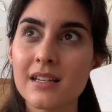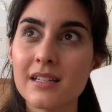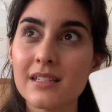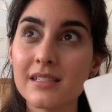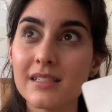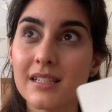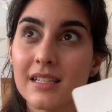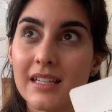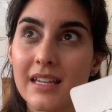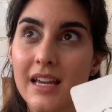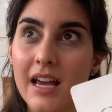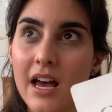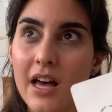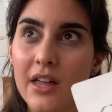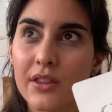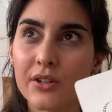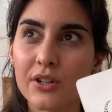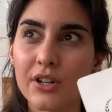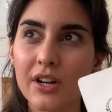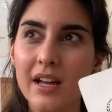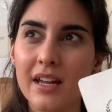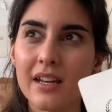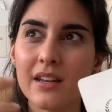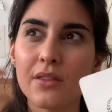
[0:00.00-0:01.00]
together
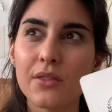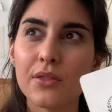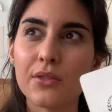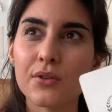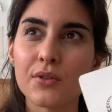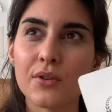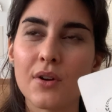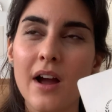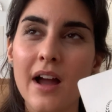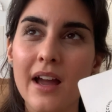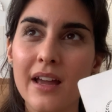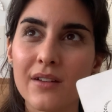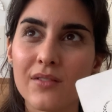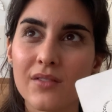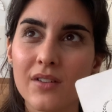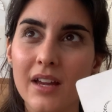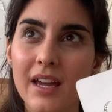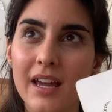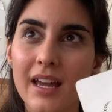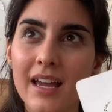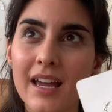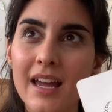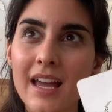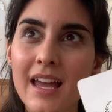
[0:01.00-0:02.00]
and
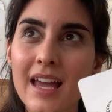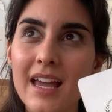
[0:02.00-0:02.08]
thriving.